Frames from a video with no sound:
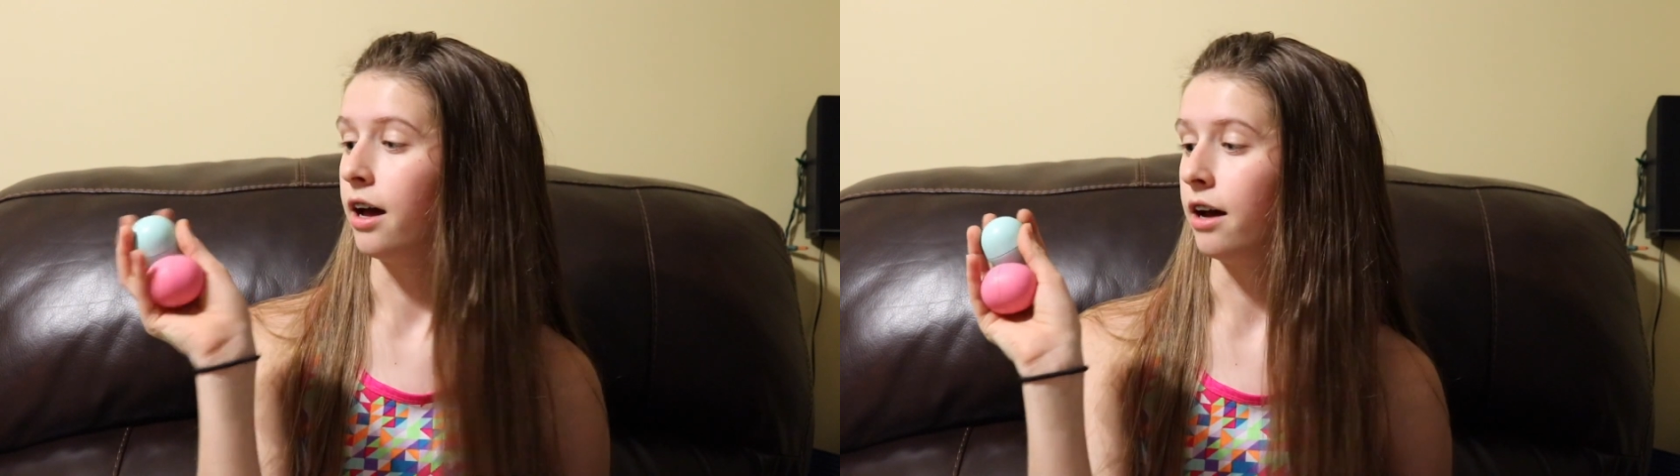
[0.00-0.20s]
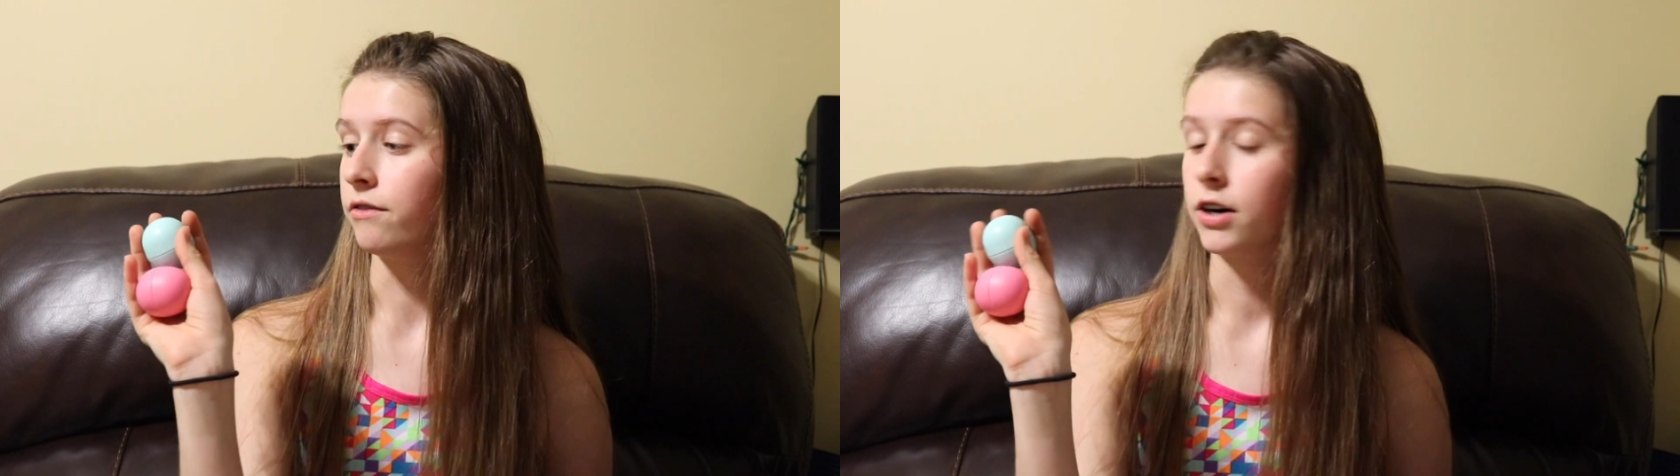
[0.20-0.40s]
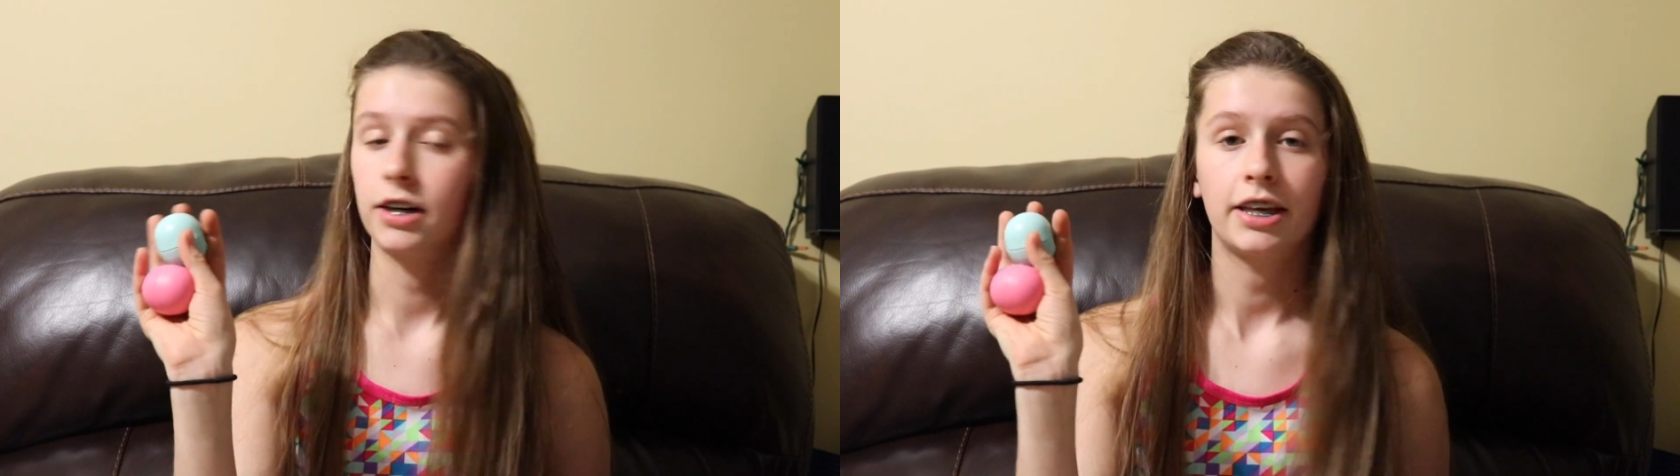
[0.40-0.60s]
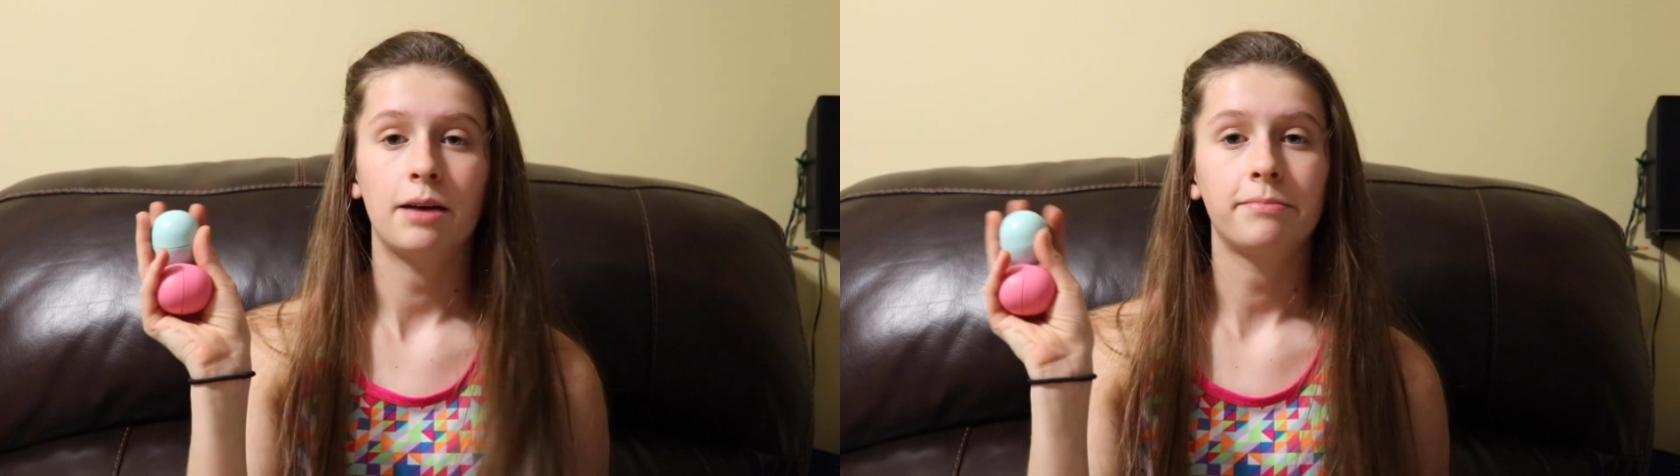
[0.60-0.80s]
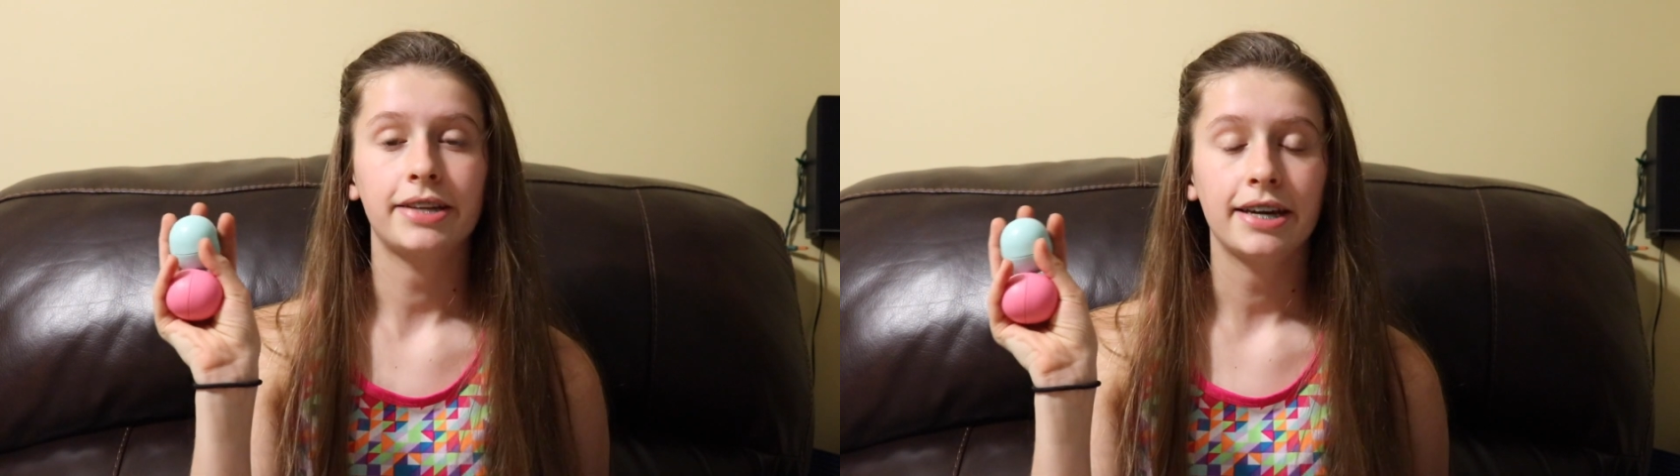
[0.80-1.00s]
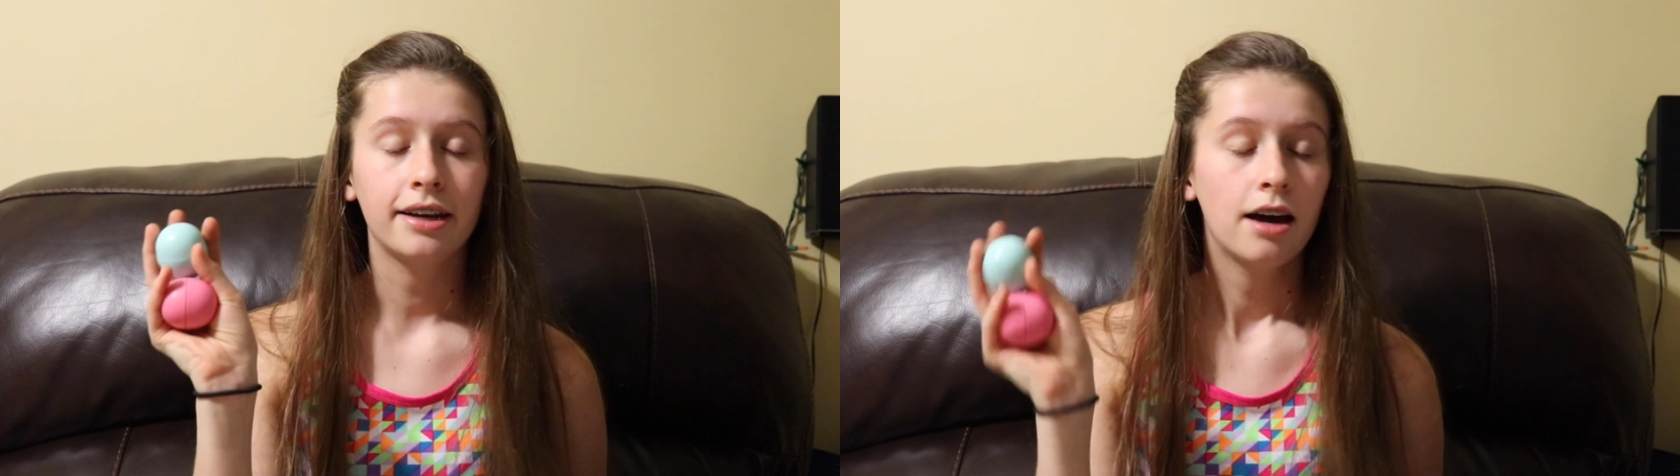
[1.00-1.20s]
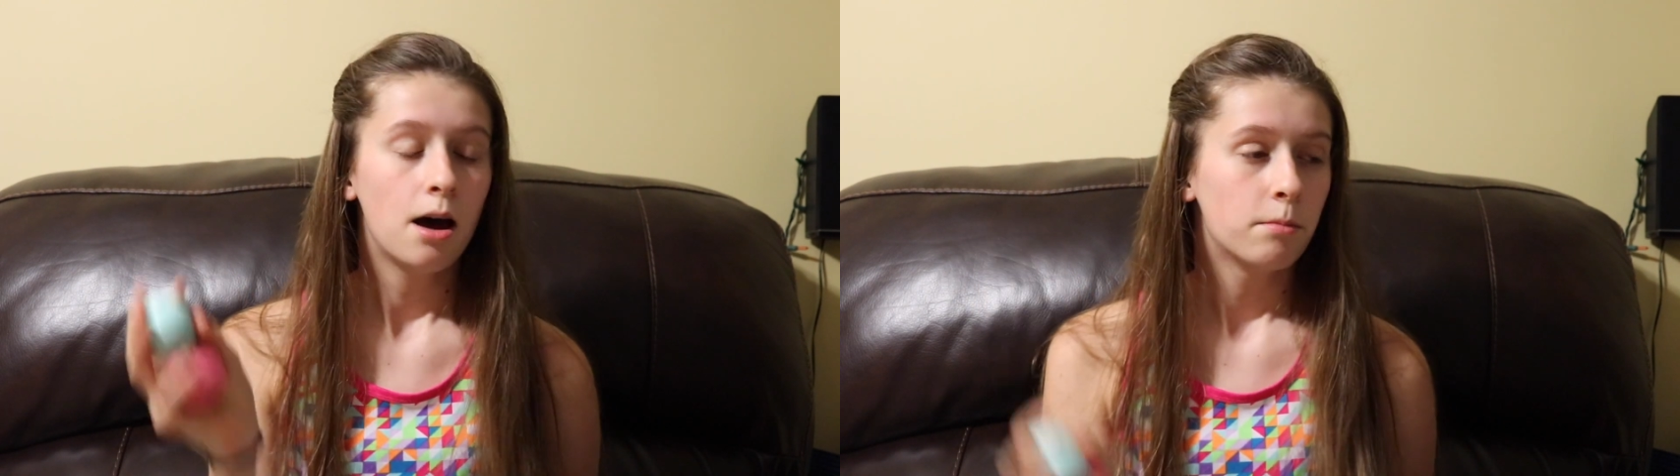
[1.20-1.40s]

have already emptied,